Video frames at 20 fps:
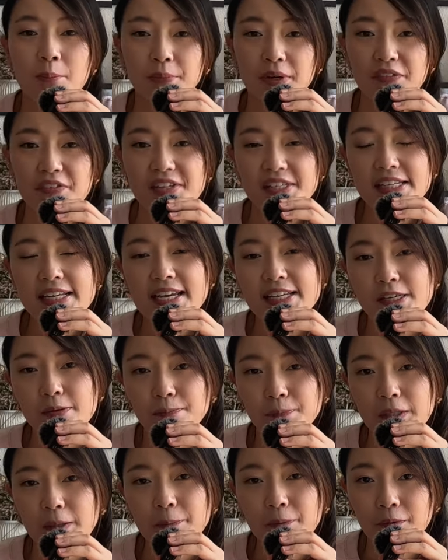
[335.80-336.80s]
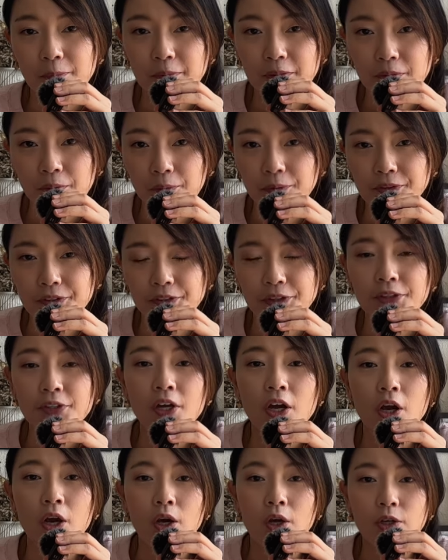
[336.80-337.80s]
Previously, as a B permit holder,
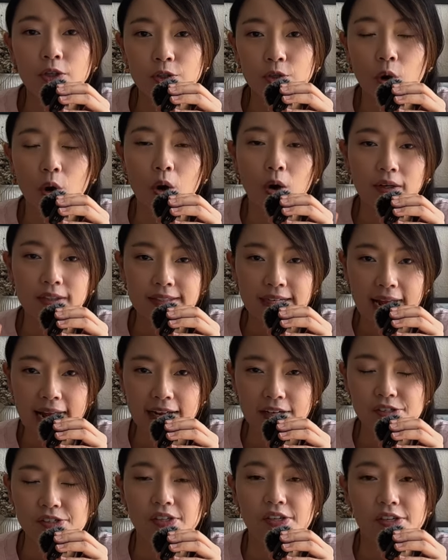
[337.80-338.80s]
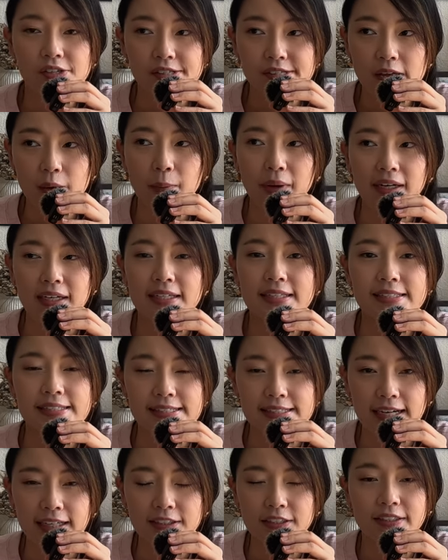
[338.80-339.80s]
your tax is directly
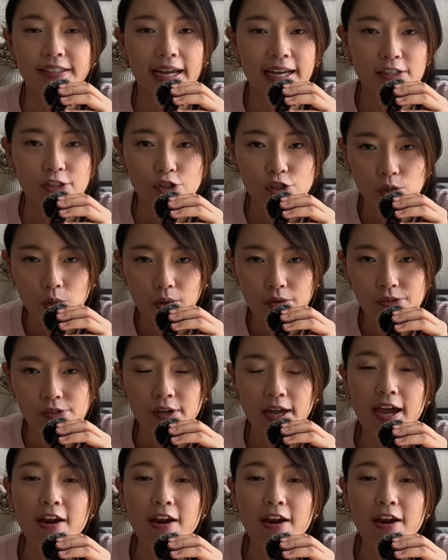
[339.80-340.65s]
deducted at source.